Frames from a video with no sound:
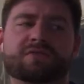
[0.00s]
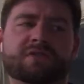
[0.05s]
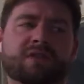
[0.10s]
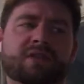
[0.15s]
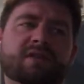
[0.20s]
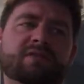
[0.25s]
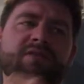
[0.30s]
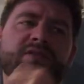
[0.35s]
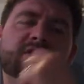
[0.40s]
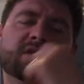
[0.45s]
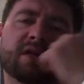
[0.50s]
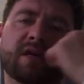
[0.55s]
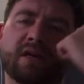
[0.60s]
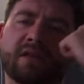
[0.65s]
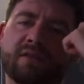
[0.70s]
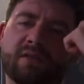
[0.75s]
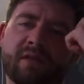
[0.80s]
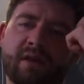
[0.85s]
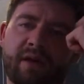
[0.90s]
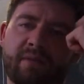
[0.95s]
So there is
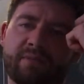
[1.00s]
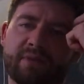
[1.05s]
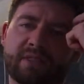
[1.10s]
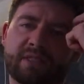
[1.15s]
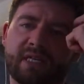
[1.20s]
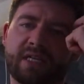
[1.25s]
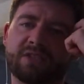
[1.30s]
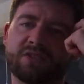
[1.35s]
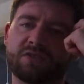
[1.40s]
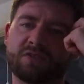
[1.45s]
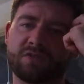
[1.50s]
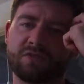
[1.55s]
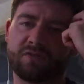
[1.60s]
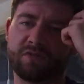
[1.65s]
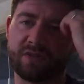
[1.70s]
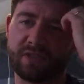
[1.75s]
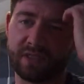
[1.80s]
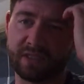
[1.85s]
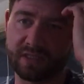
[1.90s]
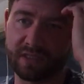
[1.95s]
like that potential for
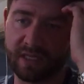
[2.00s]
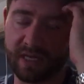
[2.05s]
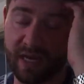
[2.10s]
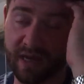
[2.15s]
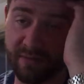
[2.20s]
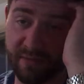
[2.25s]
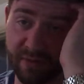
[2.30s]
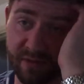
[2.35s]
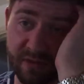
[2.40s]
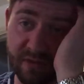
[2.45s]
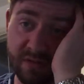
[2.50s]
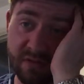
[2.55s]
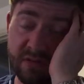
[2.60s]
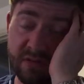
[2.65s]
things to happen.